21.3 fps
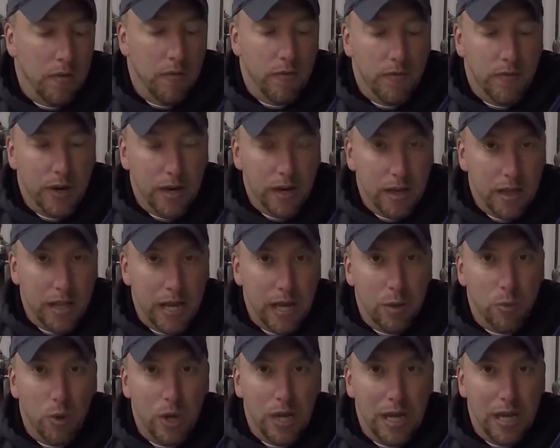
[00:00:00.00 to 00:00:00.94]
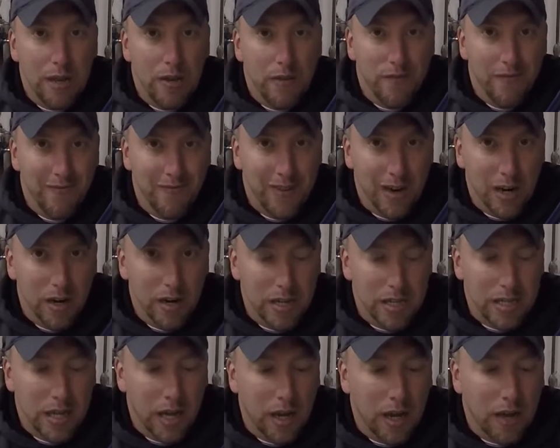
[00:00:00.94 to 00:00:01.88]
Very lightweight, very
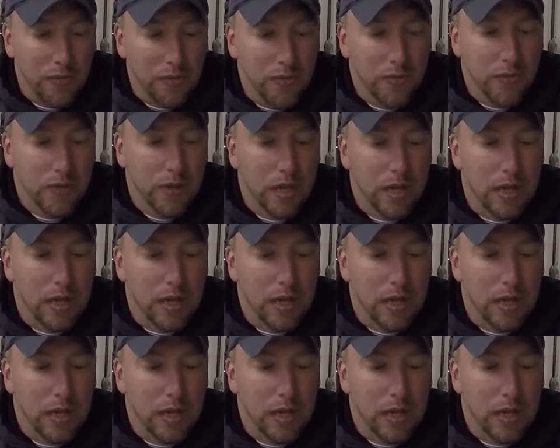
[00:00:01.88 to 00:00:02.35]
tough.